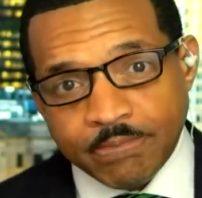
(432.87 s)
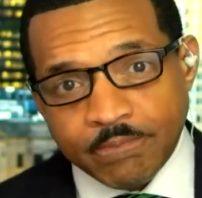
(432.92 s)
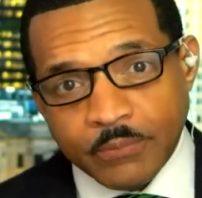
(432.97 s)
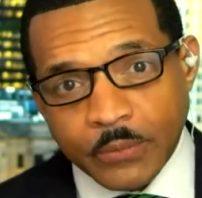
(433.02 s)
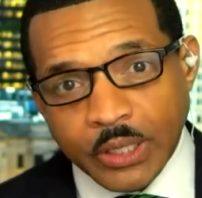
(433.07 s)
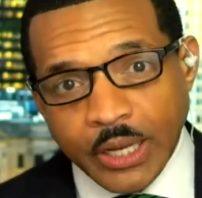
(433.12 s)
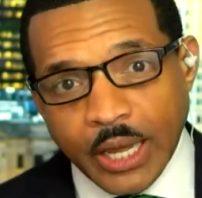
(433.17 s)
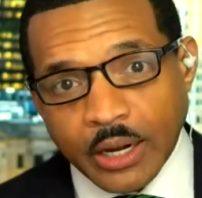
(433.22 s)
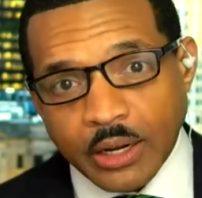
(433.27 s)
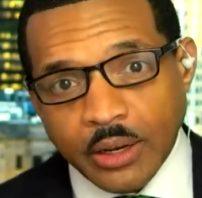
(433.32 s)

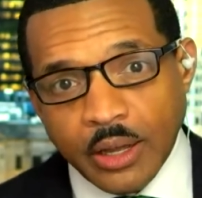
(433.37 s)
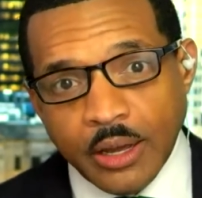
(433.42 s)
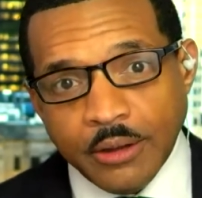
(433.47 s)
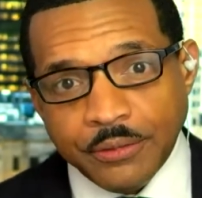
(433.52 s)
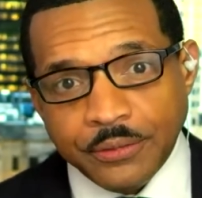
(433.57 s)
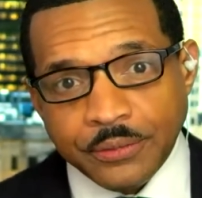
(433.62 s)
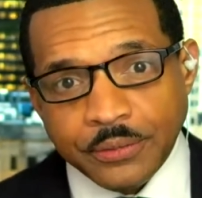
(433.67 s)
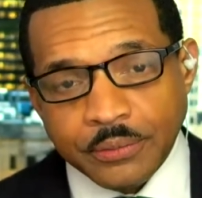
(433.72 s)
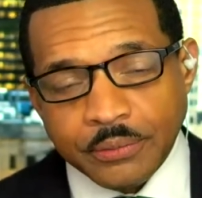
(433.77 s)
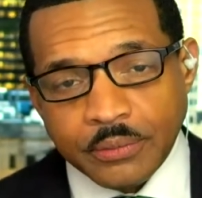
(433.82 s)
Not enough?
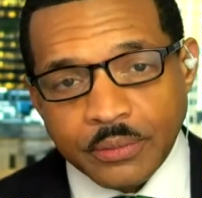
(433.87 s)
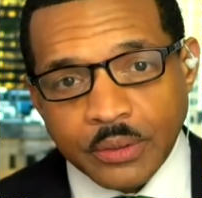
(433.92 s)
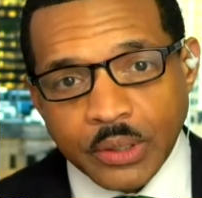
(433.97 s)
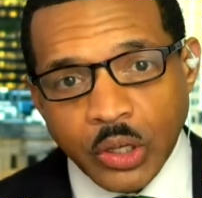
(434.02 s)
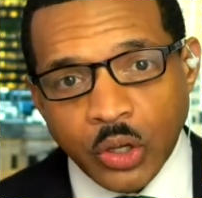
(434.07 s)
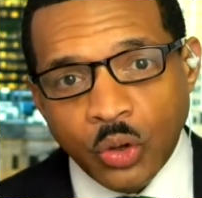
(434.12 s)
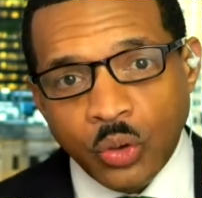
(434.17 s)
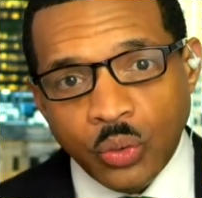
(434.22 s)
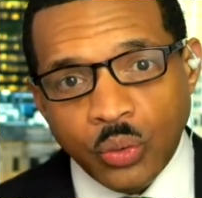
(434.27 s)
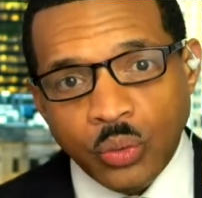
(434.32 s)

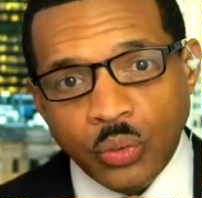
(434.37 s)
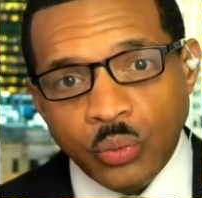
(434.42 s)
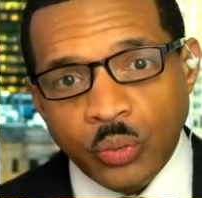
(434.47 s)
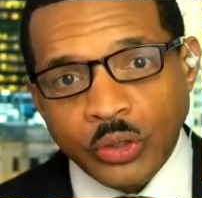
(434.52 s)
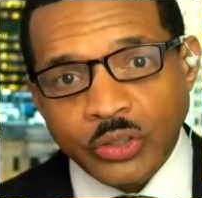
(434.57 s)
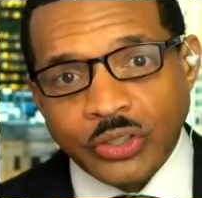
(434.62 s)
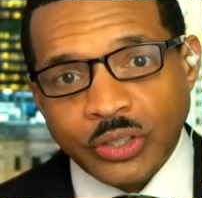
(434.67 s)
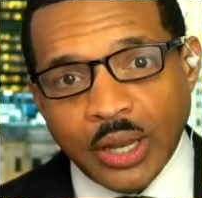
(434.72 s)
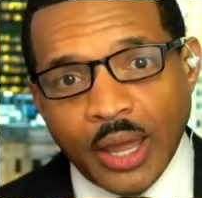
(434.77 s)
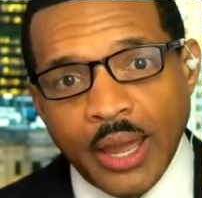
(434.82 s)
Well,
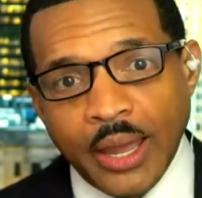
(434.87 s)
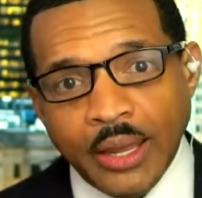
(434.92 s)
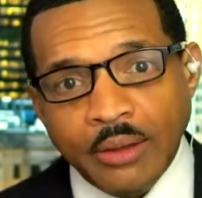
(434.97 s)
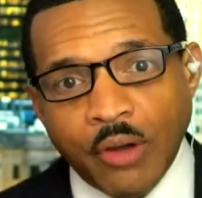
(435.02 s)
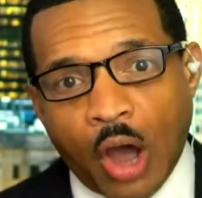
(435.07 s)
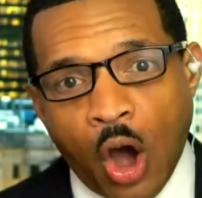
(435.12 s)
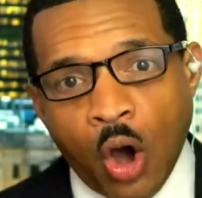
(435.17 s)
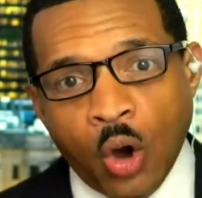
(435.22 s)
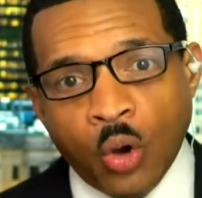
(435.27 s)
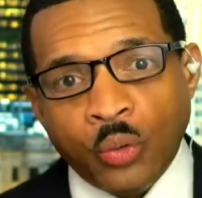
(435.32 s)
slave
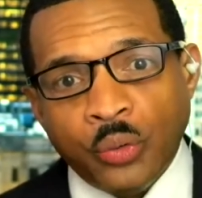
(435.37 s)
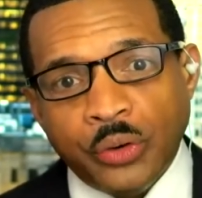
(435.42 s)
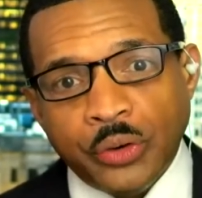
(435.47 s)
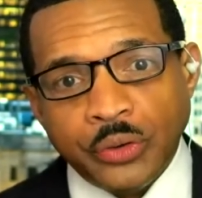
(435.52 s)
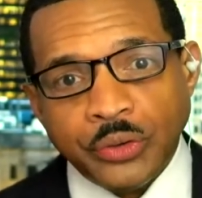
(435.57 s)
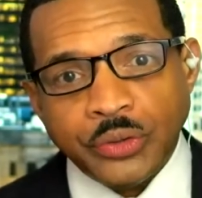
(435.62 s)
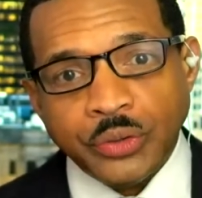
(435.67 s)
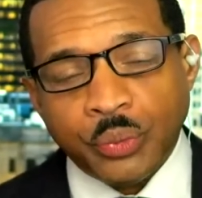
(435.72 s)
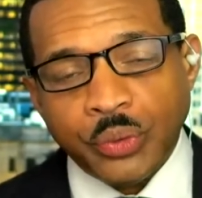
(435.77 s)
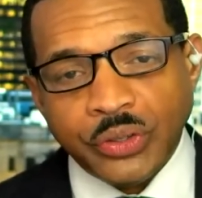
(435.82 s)

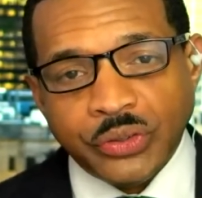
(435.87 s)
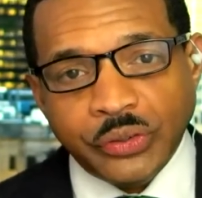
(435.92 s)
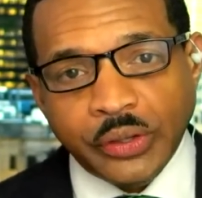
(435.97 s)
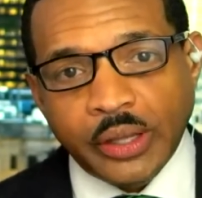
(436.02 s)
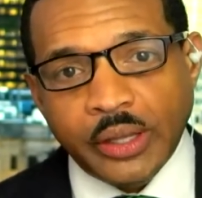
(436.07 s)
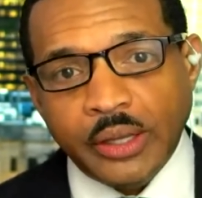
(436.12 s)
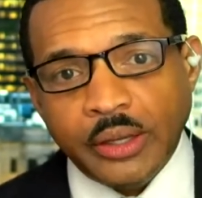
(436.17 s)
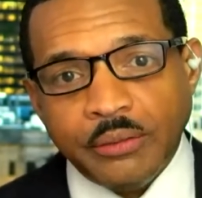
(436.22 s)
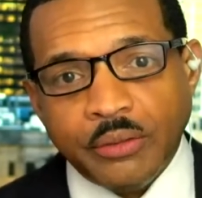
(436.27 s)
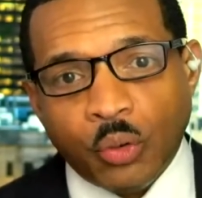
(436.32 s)
owners
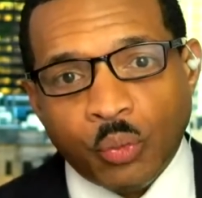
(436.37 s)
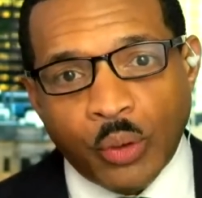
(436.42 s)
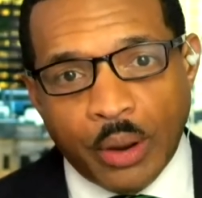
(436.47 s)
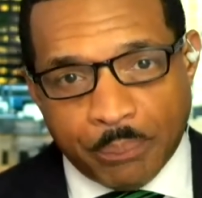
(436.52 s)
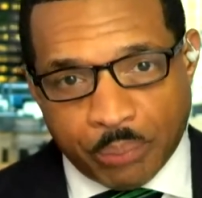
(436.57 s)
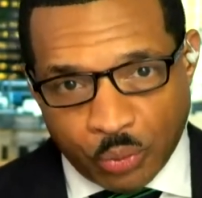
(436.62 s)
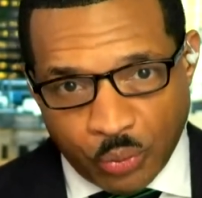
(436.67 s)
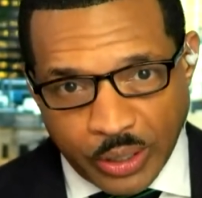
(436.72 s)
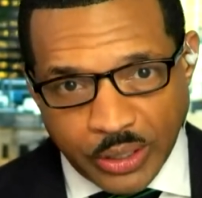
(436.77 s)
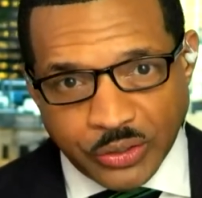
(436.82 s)
received
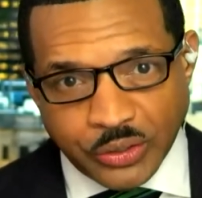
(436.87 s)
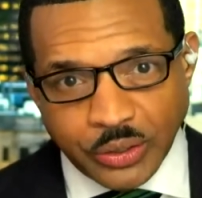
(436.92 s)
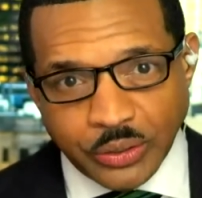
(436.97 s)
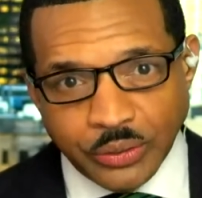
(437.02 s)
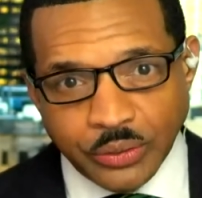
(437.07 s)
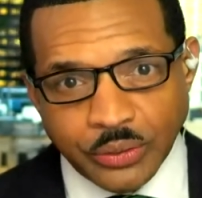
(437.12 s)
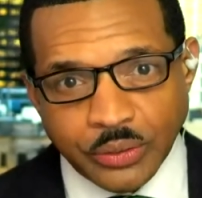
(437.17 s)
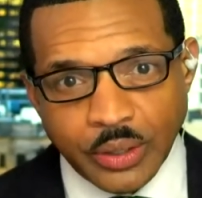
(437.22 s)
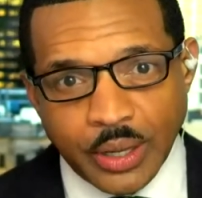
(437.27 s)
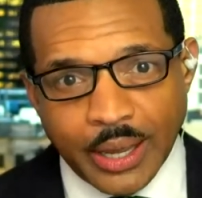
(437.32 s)

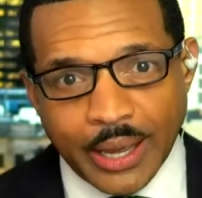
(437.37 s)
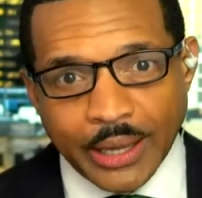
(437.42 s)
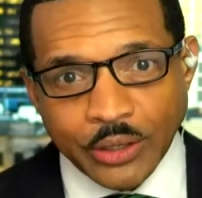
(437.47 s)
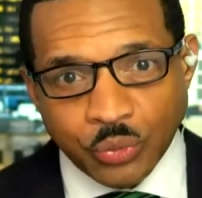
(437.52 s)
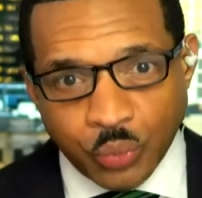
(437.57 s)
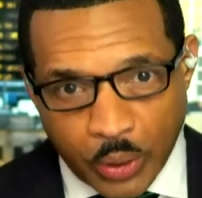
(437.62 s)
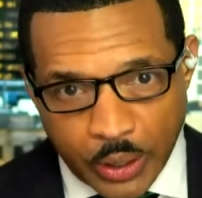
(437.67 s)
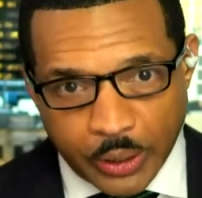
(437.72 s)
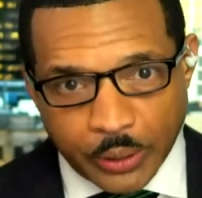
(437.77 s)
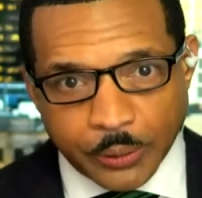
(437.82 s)
reparations as
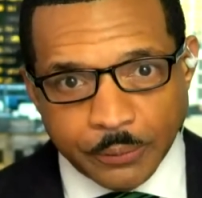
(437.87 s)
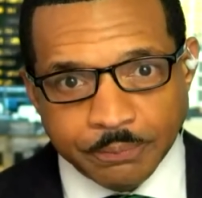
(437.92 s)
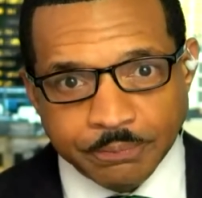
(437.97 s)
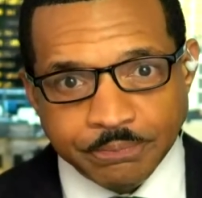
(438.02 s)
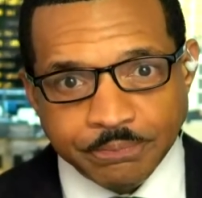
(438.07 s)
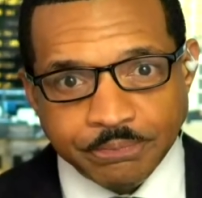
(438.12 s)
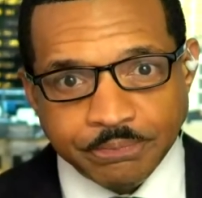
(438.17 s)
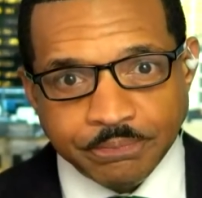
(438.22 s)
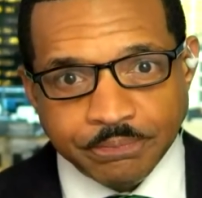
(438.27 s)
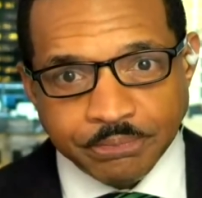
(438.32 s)
well.
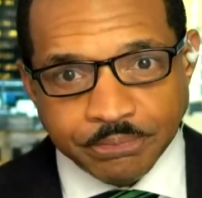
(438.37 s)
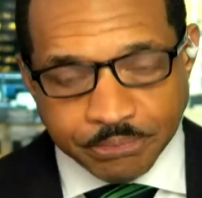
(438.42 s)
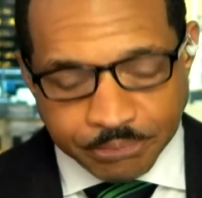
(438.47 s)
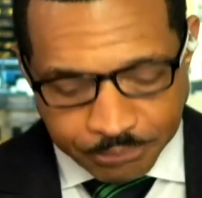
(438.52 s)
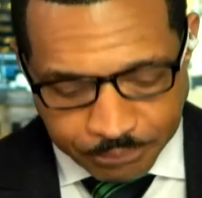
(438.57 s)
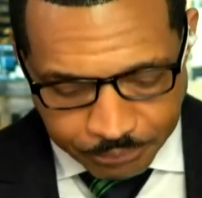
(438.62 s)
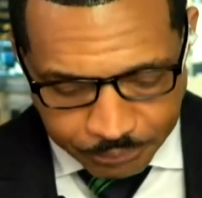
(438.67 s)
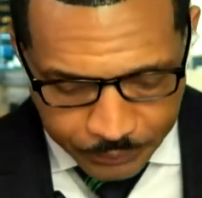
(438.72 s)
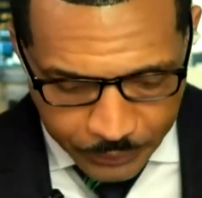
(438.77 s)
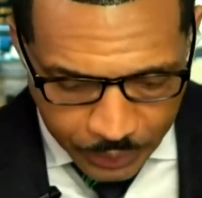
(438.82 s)

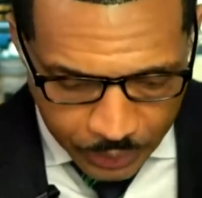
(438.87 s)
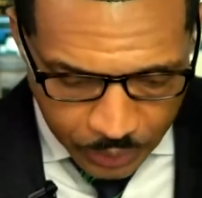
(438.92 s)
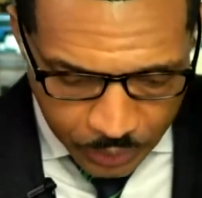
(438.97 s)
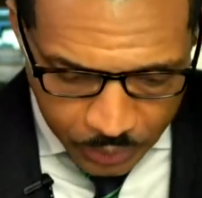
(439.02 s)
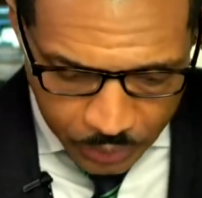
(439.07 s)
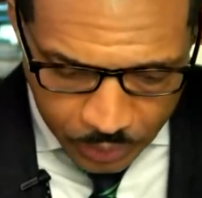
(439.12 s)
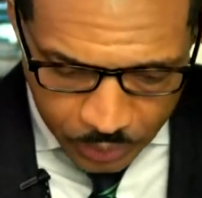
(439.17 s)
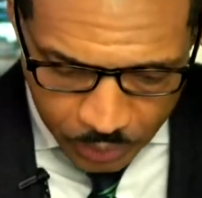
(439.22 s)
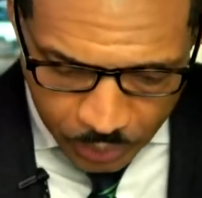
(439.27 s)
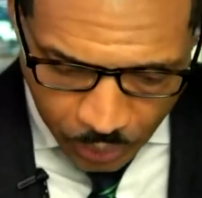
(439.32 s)

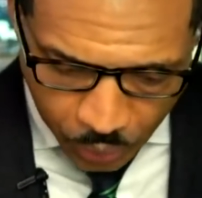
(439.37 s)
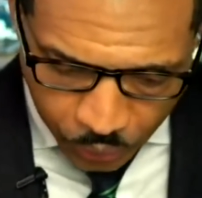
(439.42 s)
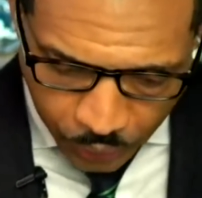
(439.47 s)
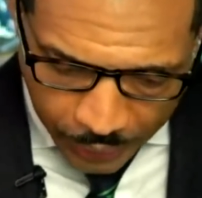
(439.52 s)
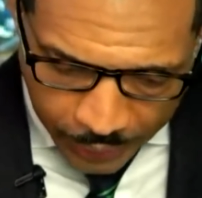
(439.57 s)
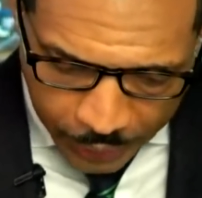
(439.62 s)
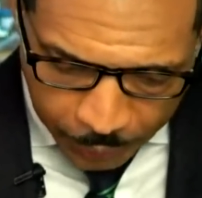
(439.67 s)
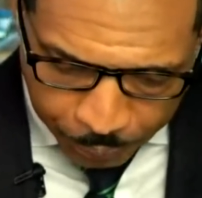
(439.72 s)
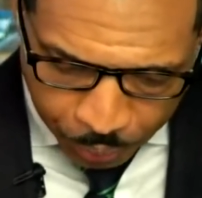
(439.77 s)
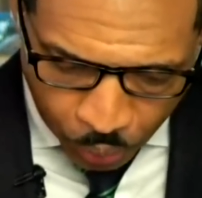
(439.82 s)
On
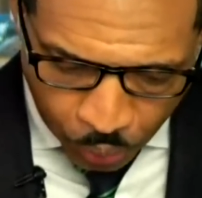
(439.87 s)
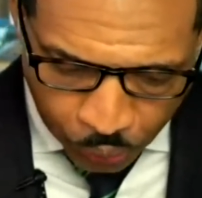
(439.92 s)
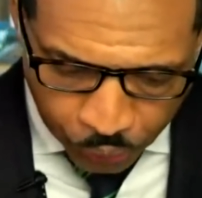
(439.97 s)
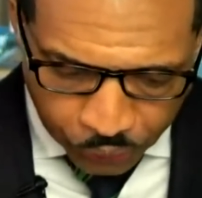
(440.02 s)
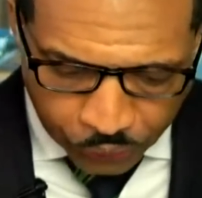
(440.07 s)
April